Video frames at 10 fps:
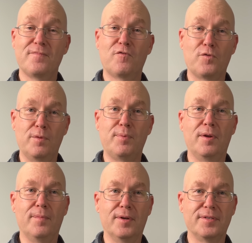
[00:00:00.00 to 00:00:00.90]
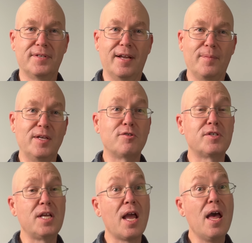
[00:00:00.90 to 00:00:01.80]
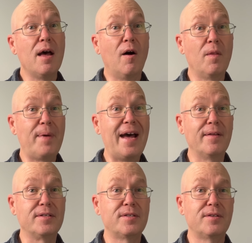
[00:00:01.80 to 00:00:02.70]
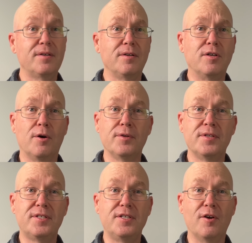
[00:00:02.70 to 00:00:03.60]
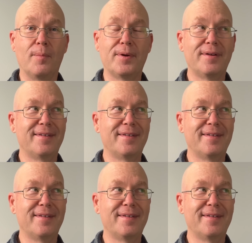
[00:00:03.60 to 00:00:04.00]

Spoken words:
Fruit bonbons, that'll be interesting. On the palate, golden syrup.